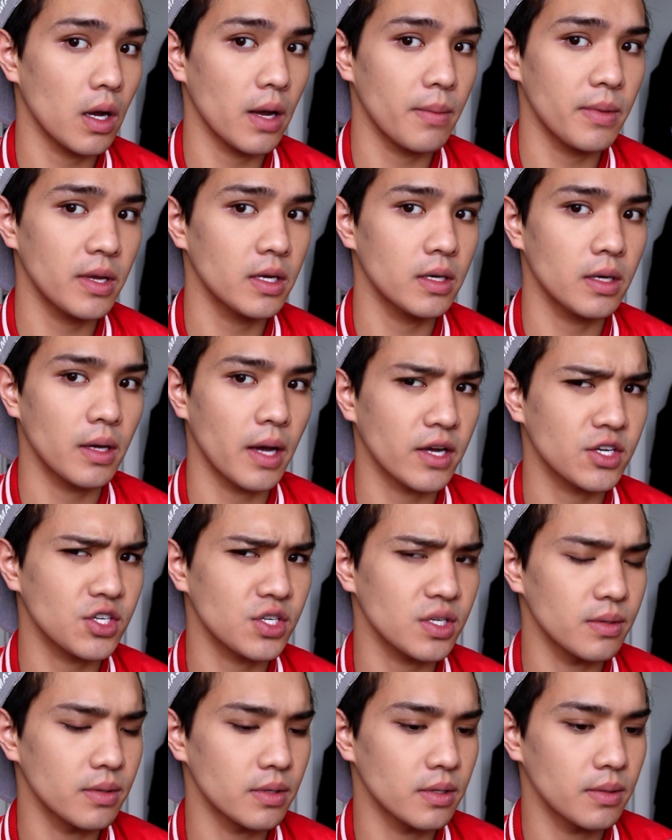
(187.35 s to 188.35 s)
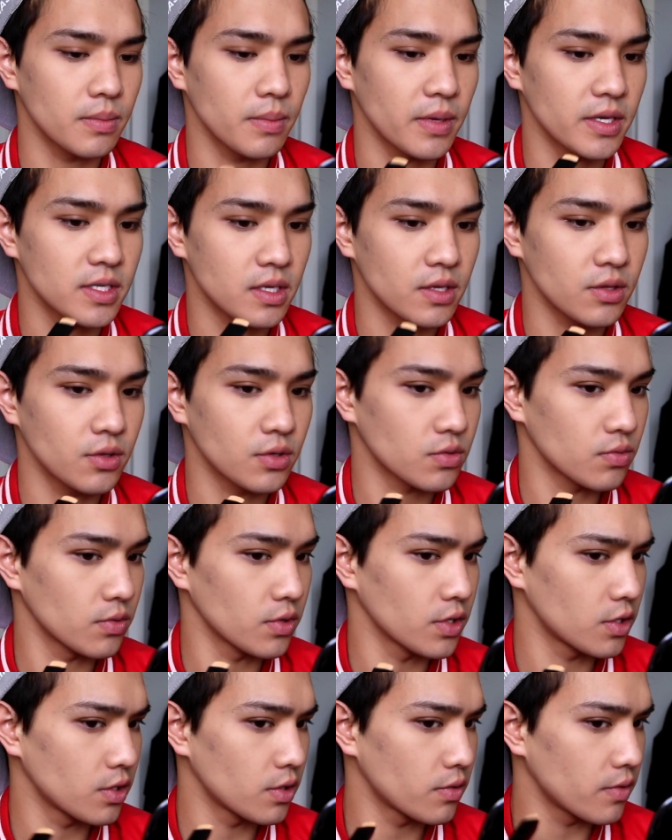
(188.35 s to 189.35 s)
I mean, actually, my skin looks
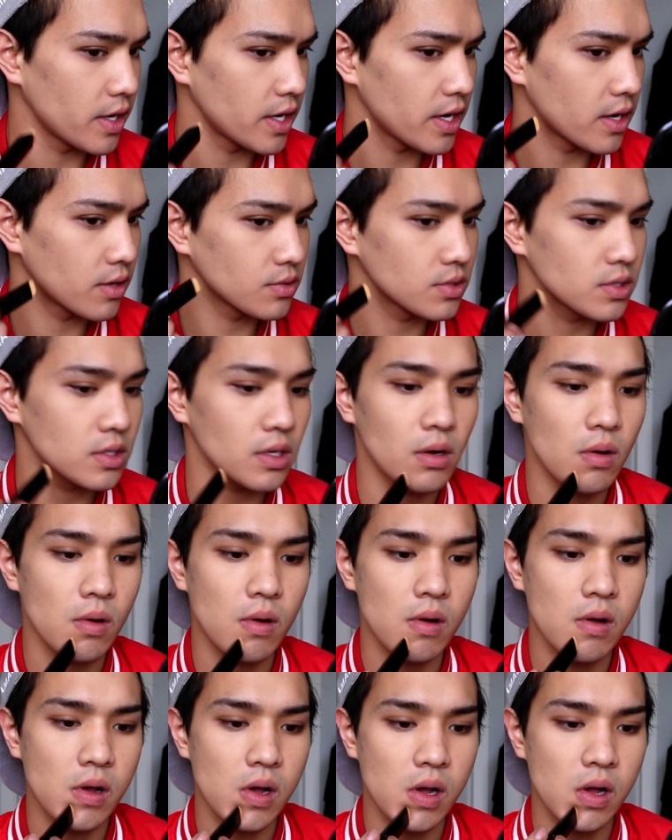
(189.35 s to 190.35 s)
really good right now, so...